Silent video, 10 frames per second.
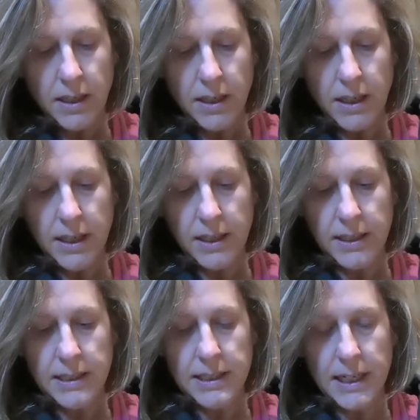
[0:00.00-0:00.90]

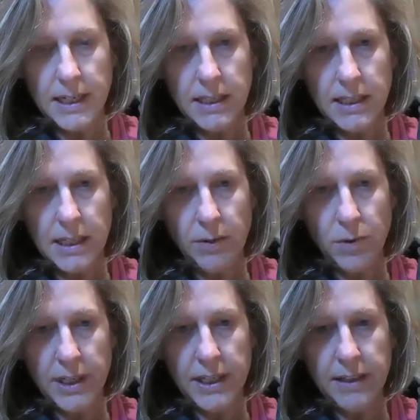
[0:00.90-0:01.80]
And I
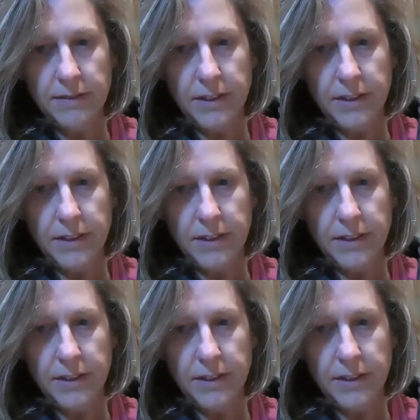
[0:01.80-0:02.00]
want to give